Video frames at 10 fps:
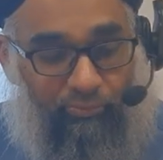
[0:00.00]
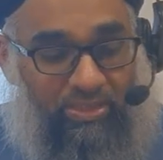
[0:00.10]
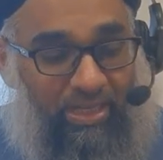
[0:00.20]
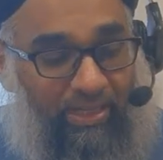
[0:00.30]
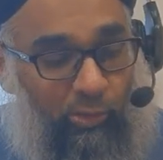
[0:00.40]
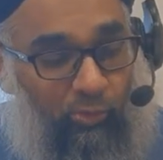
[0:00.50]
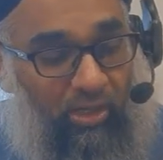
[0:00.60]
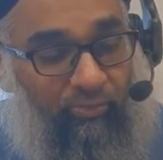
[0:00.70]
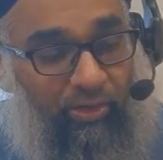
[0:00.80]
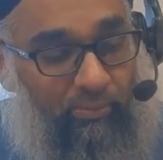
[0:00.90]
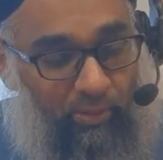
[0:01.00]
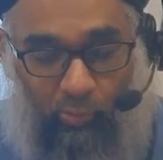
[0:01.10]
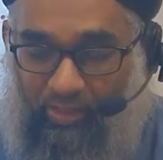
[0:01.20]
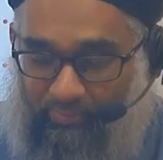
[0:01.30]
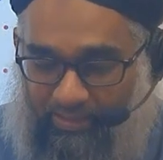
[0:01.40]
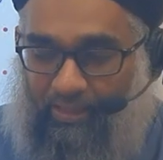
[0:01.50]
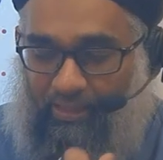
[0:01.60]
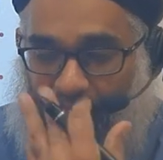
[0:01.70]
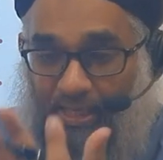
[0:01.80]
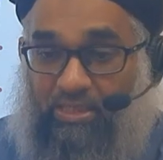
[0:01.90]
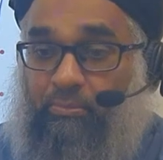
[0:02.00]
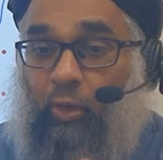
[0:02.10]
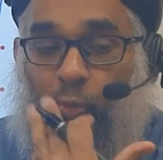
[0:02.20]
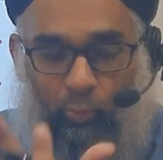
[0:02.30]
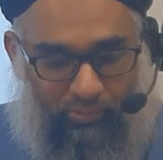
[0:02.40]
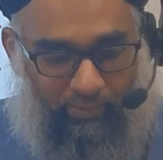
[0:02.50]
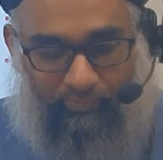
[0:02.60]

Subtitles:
recite the Quran very, the Quran meaning his maqru,